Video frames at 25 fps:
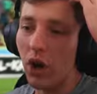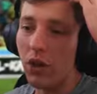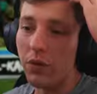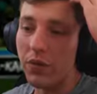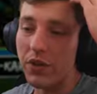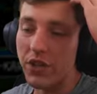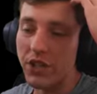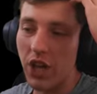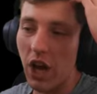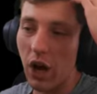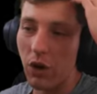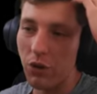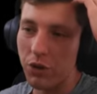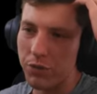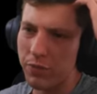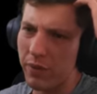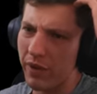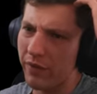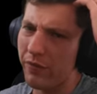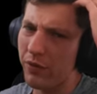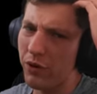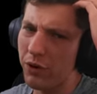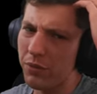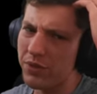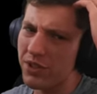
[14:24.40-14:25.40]
we've got the results,
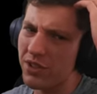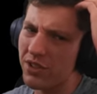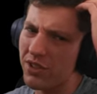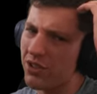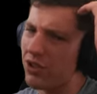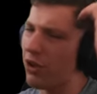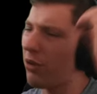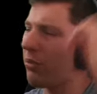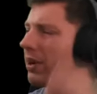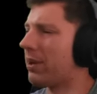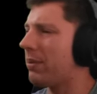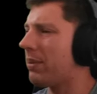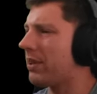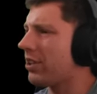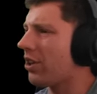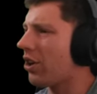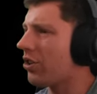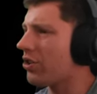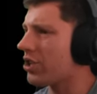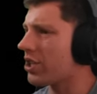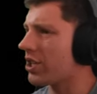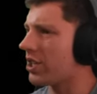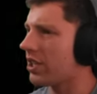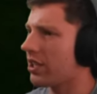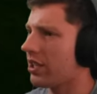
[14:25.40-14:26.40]
but forms has still been a bit
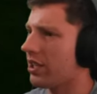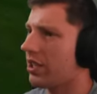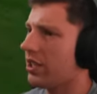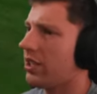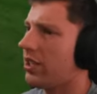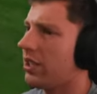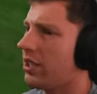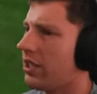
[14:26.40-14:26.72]
dodgy.